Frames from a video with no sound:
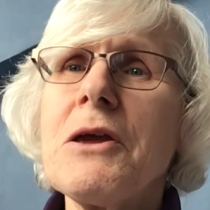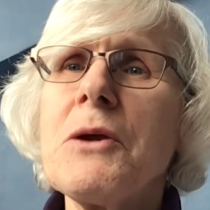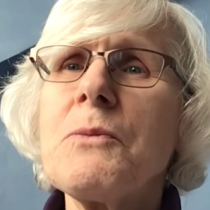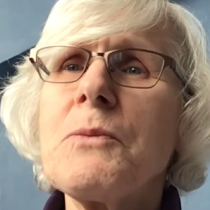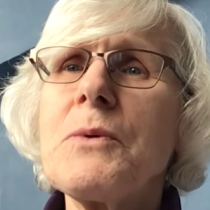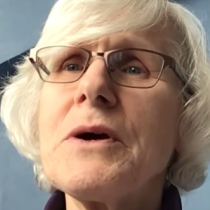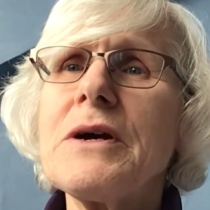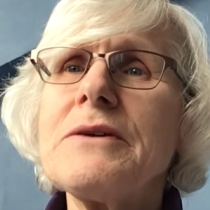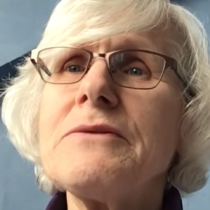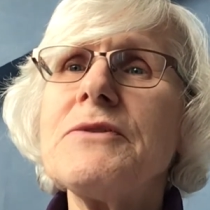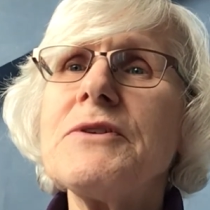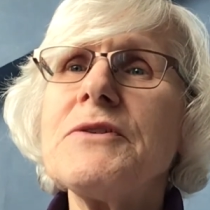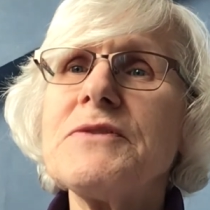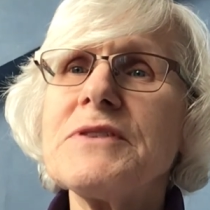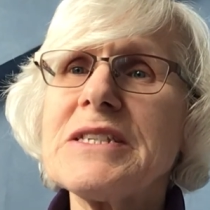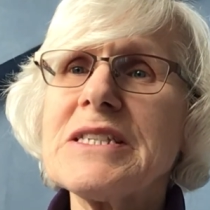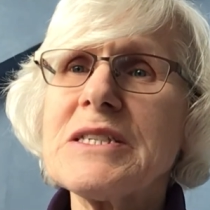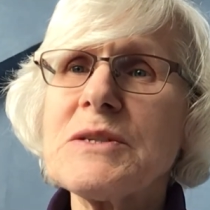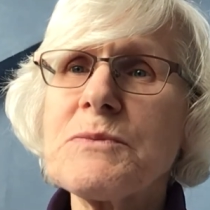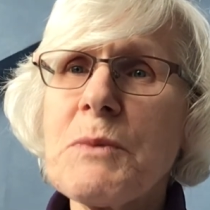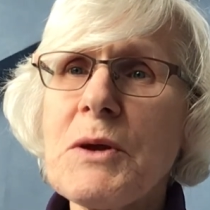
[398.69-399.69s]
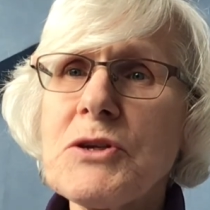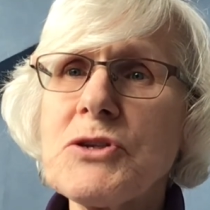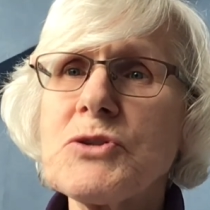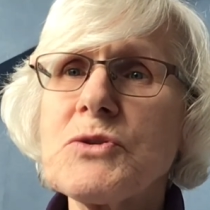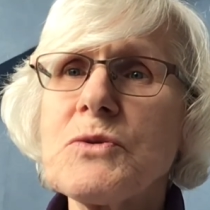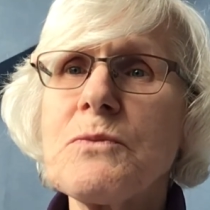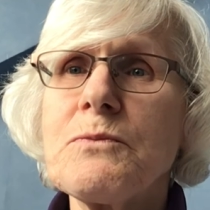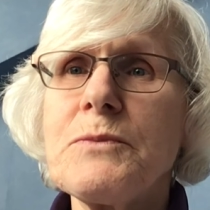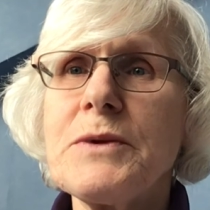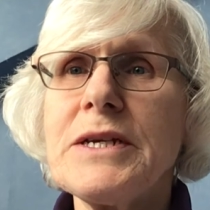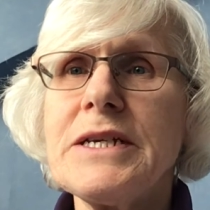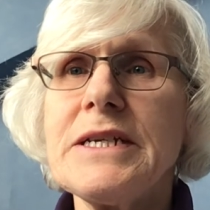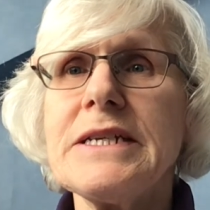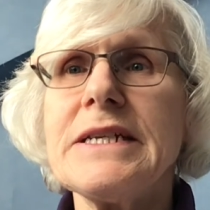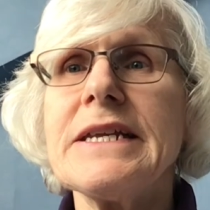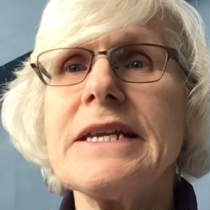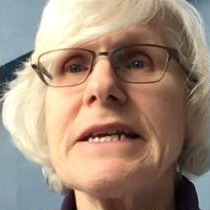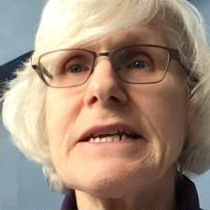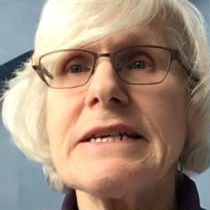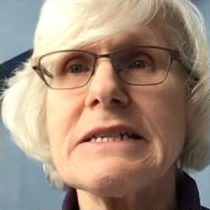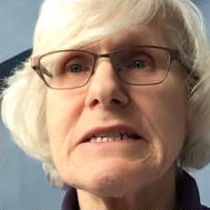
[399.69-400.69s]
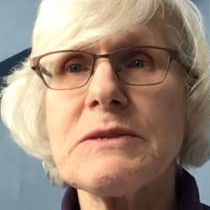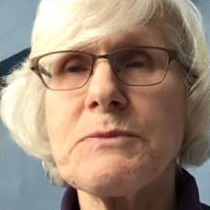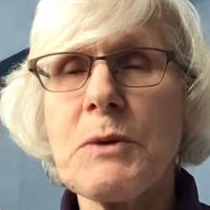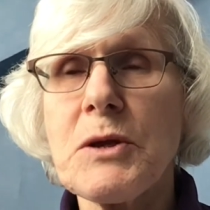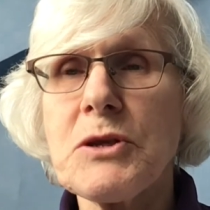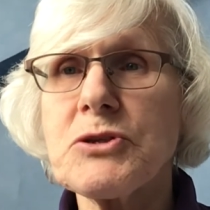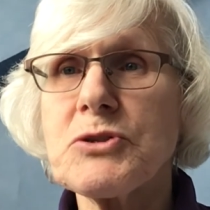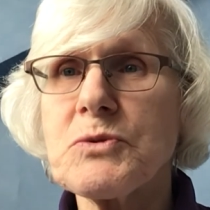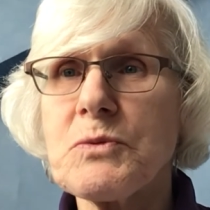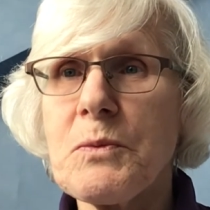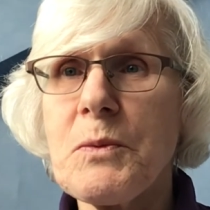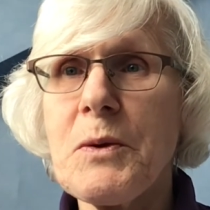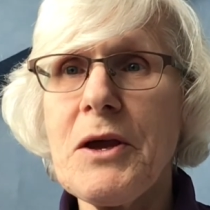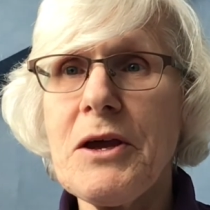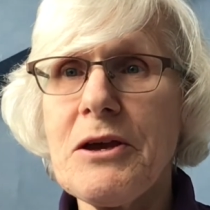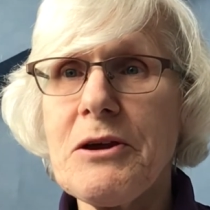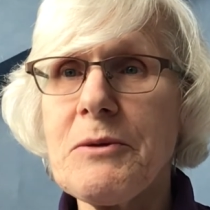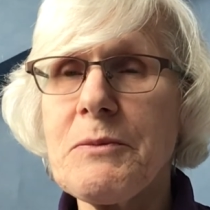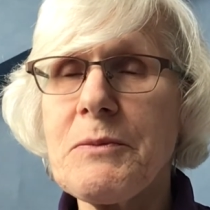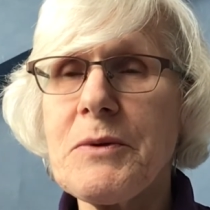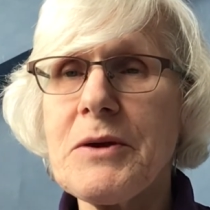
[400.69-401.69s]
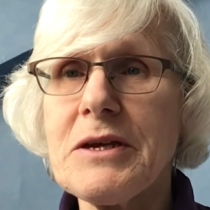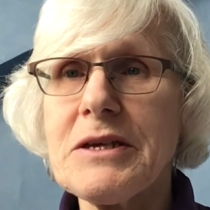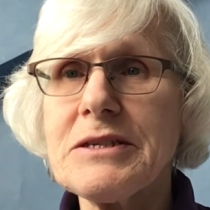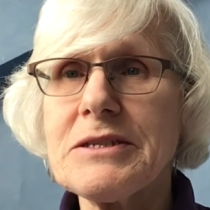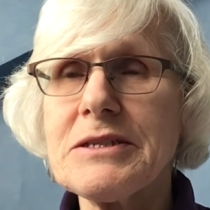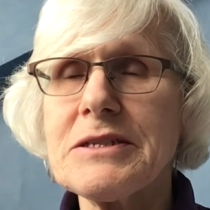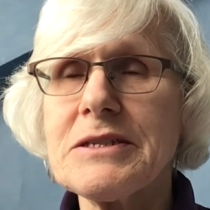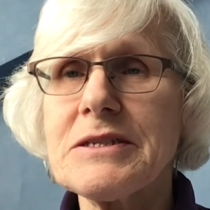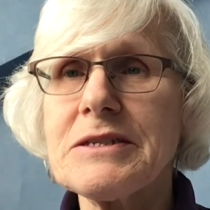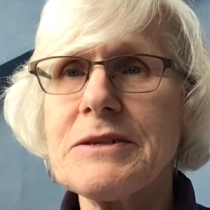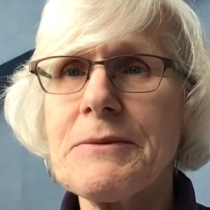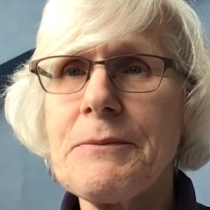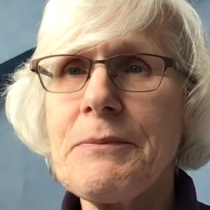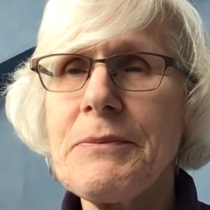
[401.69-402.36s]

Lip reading: But with a special meaning, a special purpose.